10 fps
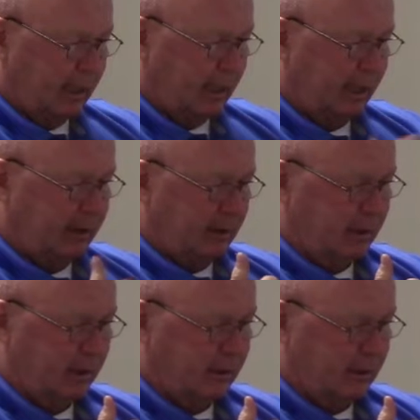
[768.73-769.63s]
All right,
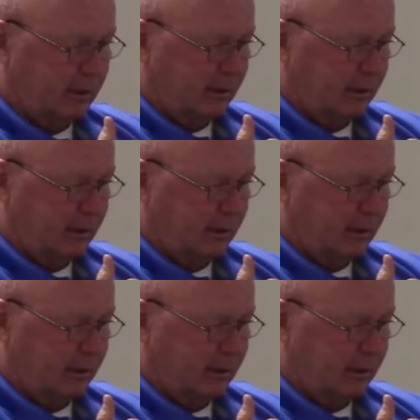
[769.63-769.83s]
and